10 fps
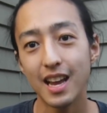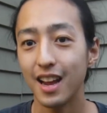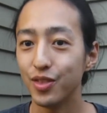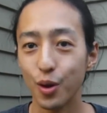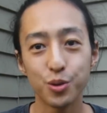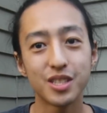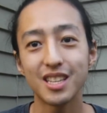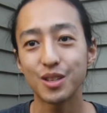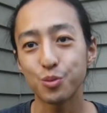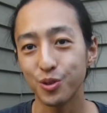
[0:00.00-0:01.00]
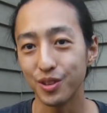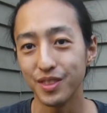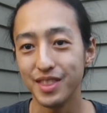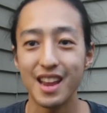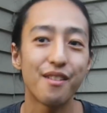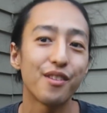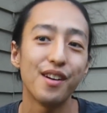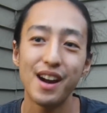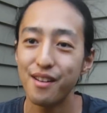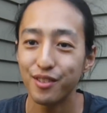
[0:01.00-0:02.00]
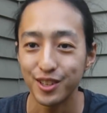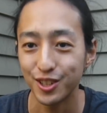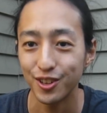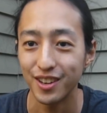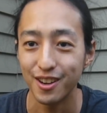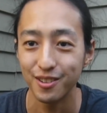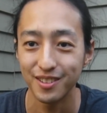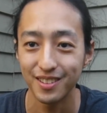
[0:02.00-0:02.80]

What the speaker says: and those seeds will never ever turn out